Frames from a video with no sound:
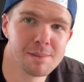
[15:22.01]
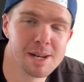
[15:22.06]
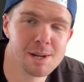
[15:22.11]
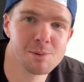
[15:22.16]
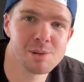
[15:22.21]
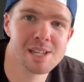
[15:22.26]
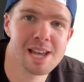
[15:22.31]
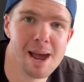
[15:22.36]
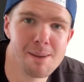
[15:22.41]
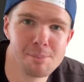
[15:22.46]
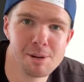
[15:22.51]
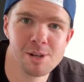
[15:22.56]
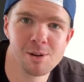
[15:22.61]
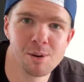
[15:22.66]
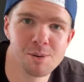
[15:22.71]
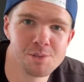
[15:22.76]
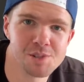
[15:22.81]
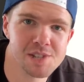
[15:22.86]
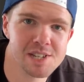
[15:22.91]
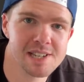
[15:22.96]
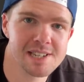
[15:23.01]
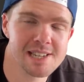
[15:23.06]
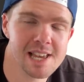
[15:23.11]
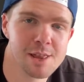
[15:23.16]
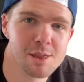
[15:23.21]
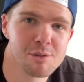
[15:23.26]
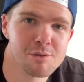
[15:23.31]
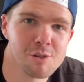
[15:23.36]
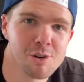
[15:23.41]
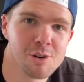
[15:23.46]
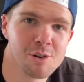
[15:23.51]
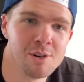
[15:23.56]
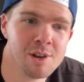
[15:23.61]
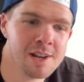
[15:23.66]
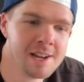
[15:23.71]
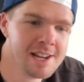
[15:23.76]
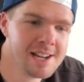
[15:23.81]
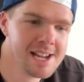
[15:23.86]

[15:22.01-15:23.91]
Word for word: but he was happy to obviously send through